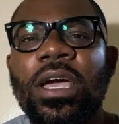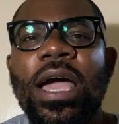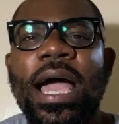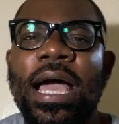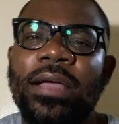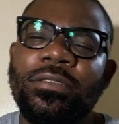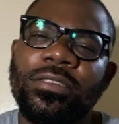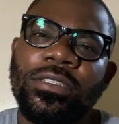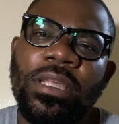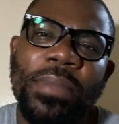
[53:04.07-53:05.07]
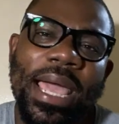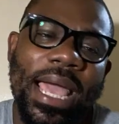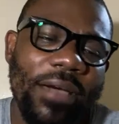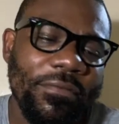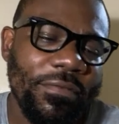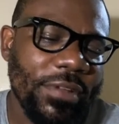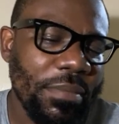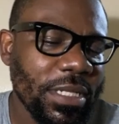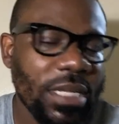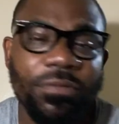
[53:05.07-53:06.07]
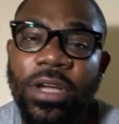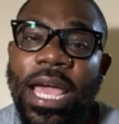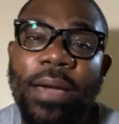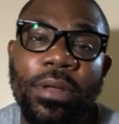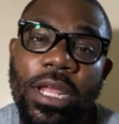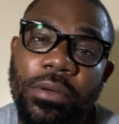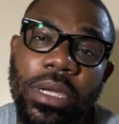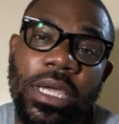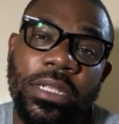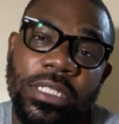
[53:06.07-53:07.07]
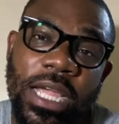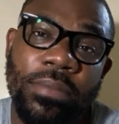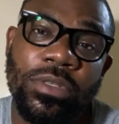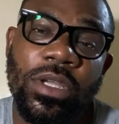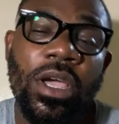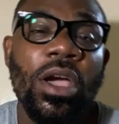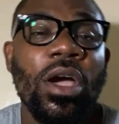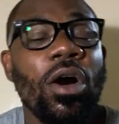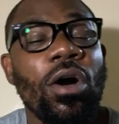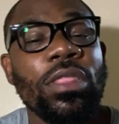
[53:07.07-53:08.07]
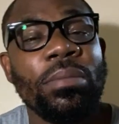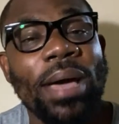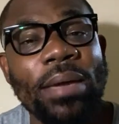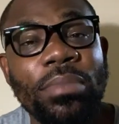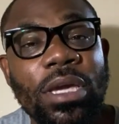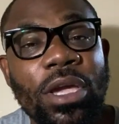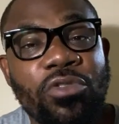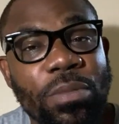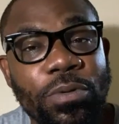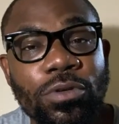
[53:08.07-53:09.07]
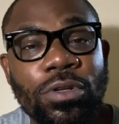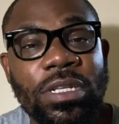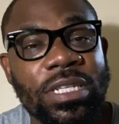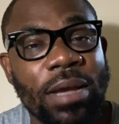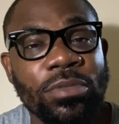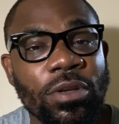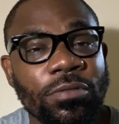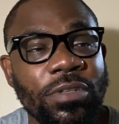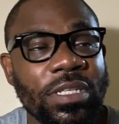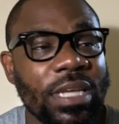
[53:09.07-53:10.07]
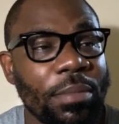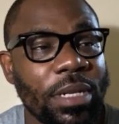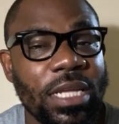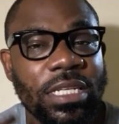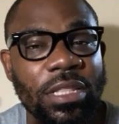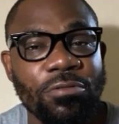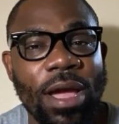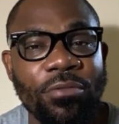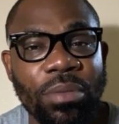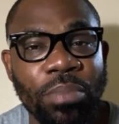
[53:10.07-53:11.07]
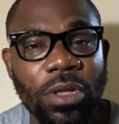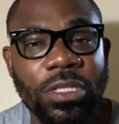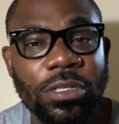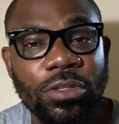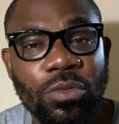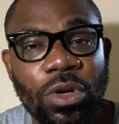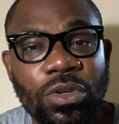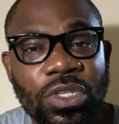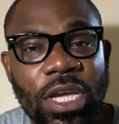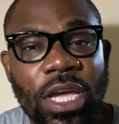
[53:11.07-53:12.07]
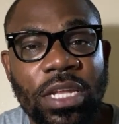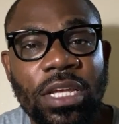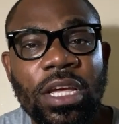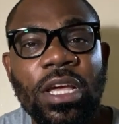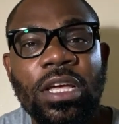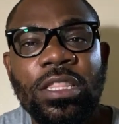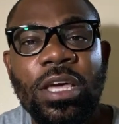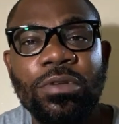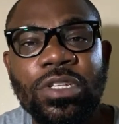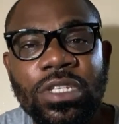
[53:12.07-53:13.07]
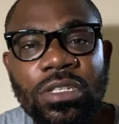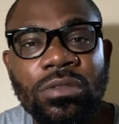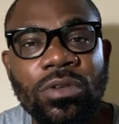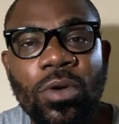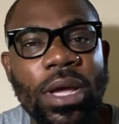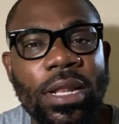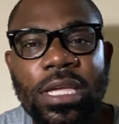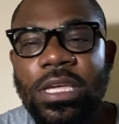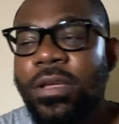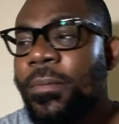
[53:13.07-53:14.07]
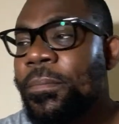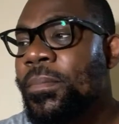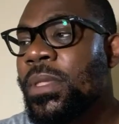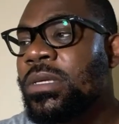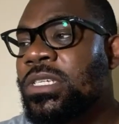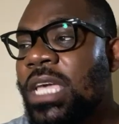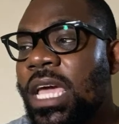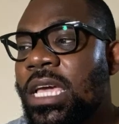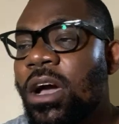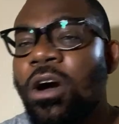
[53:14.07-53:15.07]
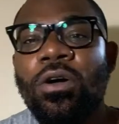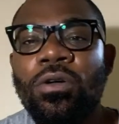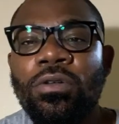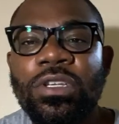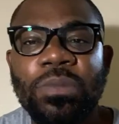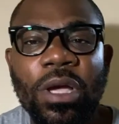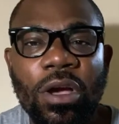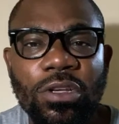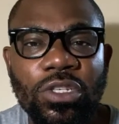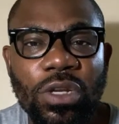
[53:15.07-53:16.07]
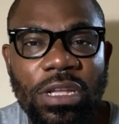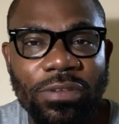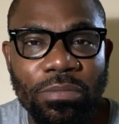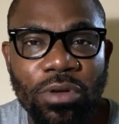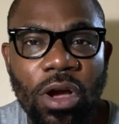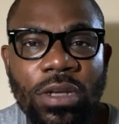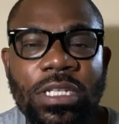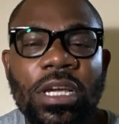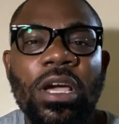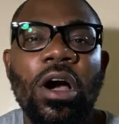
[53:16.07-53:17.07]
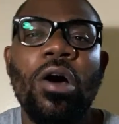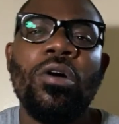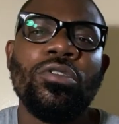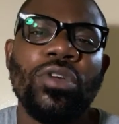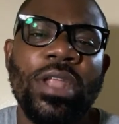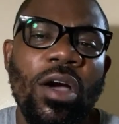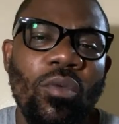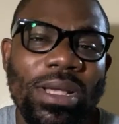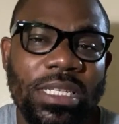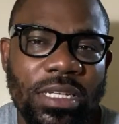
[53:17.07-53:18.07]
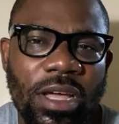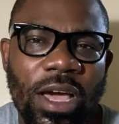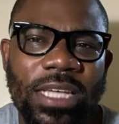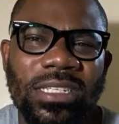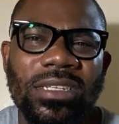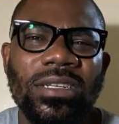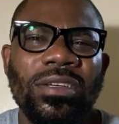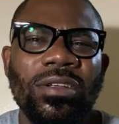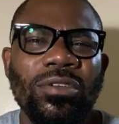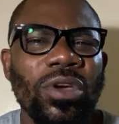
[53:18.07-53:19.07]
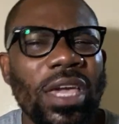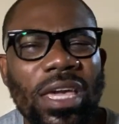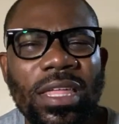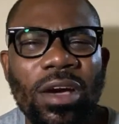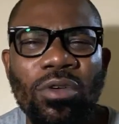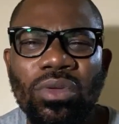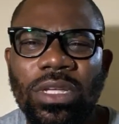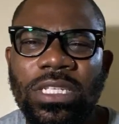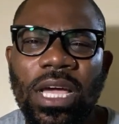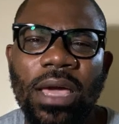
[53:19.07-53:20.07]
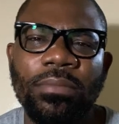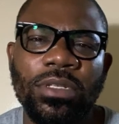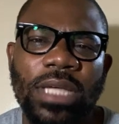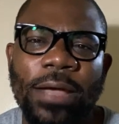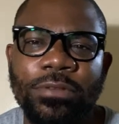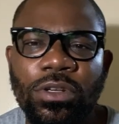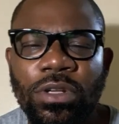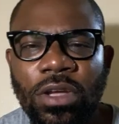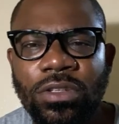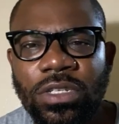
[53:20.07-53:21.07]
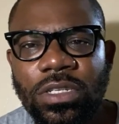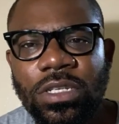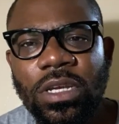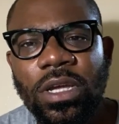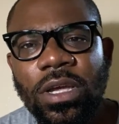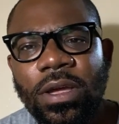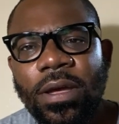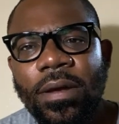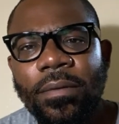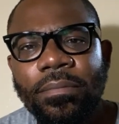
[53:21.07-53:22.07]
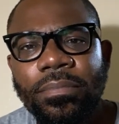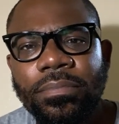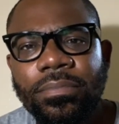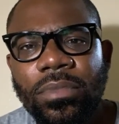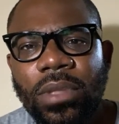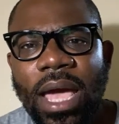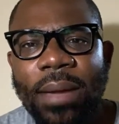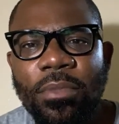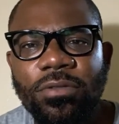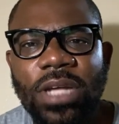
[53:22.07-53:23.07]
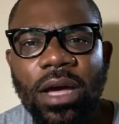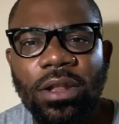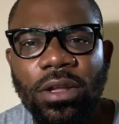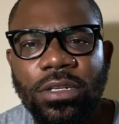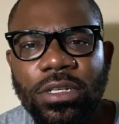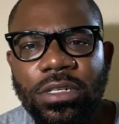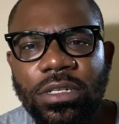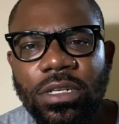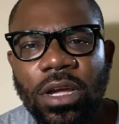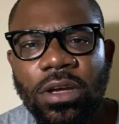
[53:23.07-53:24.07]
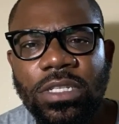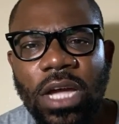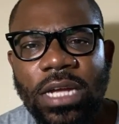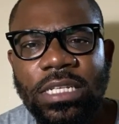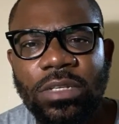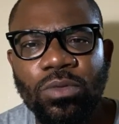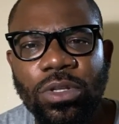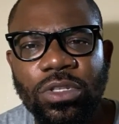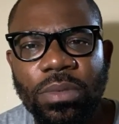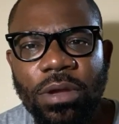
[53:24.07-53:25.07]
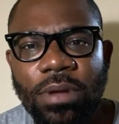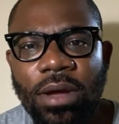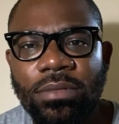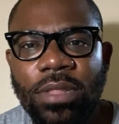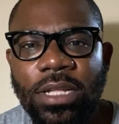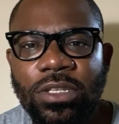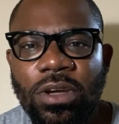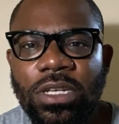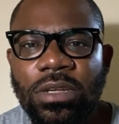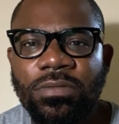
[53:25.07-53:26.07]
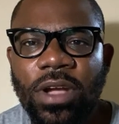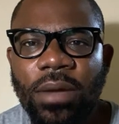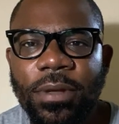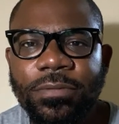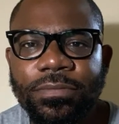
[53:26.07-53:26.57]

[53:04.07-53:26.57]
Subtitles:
and they might have limited vocabulary in terms, or they might be crippled in terms of disseminating the right rebuttal to what you're saying. They would quickly say, "Oh, it's because you live abroad. Oh, you're now westernized." You hear that all the time. It's absolute nonsense. I moved out of London because I didn't want to be around that toxic environment.